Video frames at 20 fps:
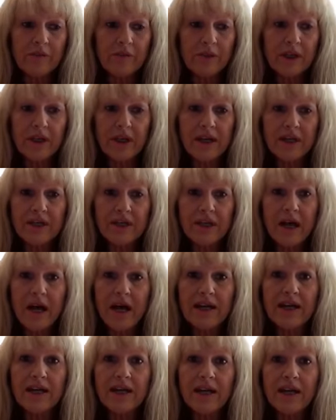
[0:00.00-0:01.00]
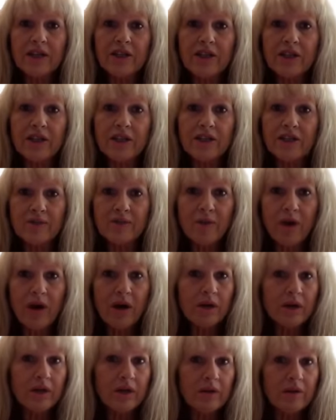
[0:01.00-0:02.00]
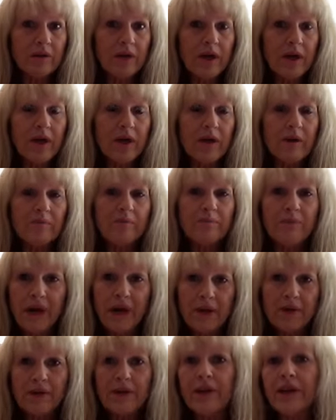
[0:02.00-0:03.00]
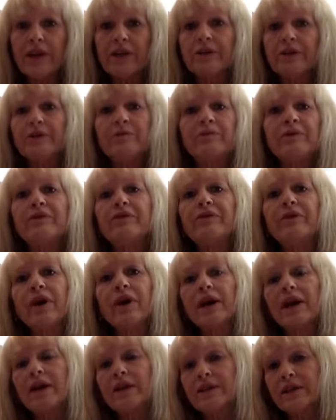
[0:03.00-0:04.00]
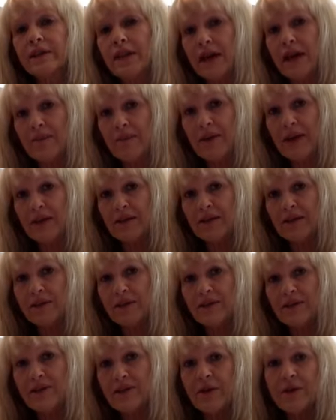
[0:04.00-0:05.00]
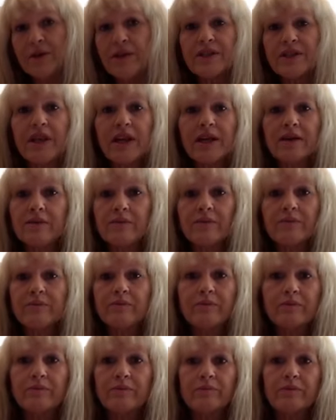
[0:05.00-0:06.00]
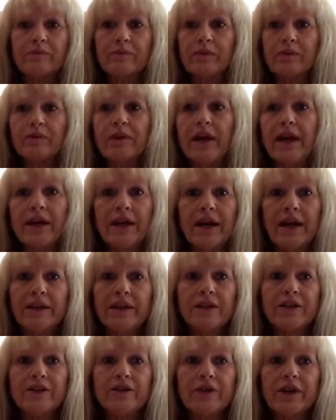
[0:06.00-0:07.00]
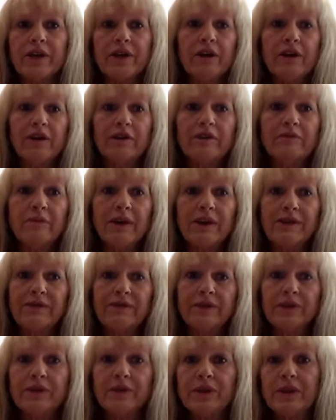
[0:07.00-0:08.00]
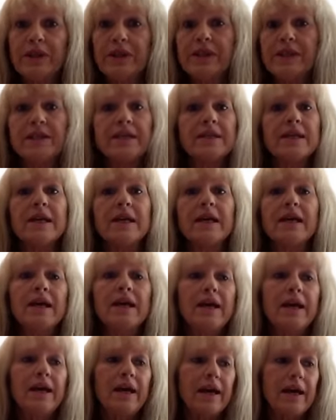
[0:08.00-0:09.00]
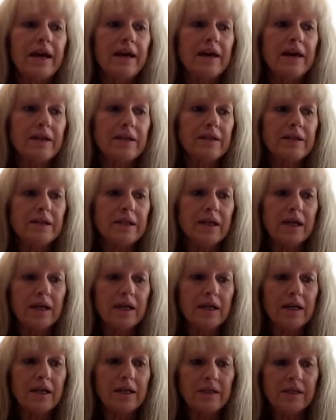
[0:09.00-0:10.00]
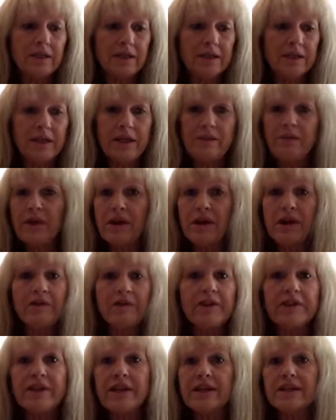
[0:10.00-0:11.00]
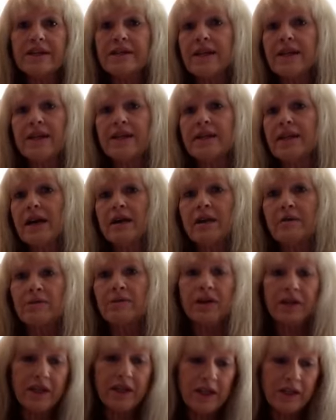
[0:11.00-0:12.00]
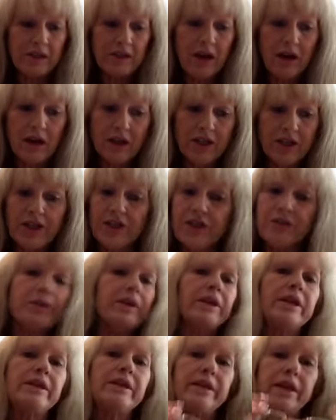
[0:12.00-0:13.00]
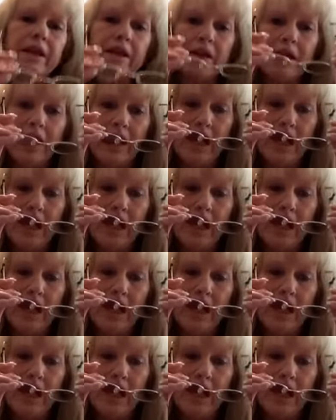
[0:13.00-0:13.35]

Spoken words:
because I can actually swallow better than I could before I got the lap band. So it's like great. I can drink all of my fluids and and everything is staying down. I'm not getting nauseous or anything.